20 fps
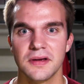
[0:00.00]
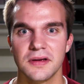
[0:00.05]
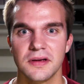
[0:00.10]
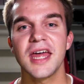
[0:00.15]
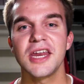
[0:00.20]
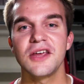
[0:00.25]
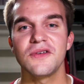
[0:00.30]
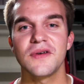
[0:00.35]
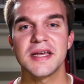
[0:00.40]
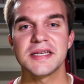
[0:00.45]

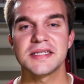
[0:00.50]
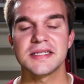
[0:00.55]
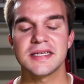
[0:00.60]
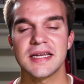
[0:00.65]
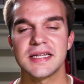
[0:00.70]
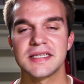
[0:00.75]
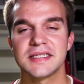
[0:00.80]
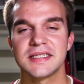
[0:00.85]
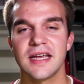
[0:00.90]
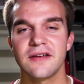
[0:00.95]
Anyways,
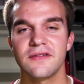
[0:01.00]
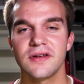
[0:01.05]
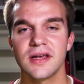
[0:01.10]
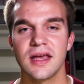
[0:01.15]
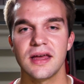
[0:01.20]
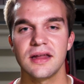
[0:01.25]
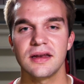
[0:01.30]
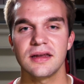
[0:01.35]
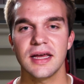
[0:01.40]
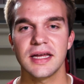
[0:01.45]
it's David
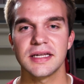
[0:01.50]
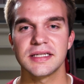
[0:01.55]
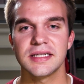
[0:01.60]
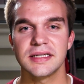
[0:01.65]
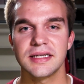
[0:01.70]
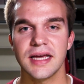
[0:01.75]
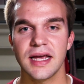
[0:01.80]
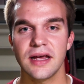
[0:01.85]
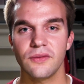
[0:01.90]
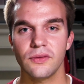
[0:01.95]
again, and
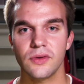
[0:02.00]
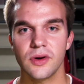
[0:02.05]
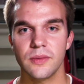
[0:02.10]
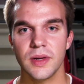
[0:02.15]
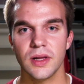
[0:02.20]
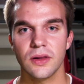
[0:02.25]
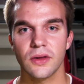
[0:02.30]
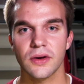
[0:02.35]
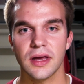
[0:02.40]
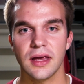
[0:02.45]
today we're going to
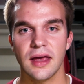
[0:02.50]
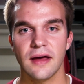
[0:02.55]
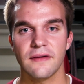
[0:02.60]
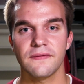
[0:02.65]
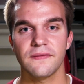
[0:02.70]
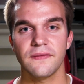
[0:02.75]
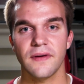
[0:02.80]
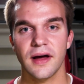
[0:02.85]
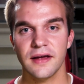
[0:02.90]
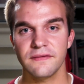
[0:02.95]
be looking at
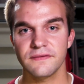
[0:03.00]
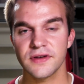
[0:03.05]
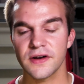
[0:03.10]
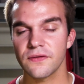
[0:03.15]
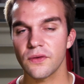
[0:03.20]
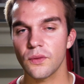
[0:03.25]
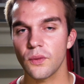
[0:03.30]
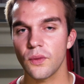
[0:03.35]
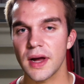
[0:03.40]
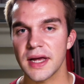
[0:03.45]
5
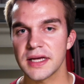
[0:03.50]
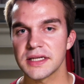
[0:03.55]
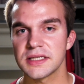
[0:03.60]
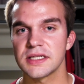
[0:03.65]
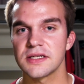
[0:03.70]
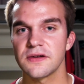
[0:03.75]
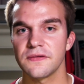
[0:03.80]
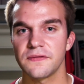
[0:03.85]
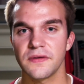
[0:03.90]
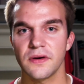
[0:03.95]
different ways
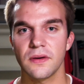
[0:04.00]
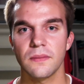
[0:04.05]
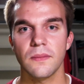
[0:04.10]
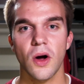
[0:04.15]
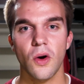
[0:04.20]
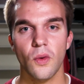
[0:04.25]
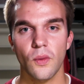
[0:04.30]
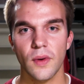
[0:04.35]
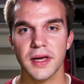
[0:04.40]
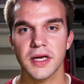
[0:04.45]
to film
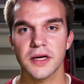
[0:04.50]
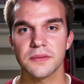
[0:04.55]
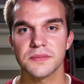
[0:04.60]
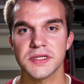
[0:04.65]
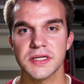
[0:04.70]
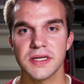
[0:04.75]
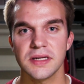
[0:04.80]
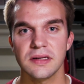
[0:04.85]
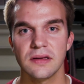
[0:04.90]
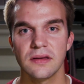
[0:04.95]
a wake-up
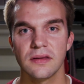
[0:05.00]
scene.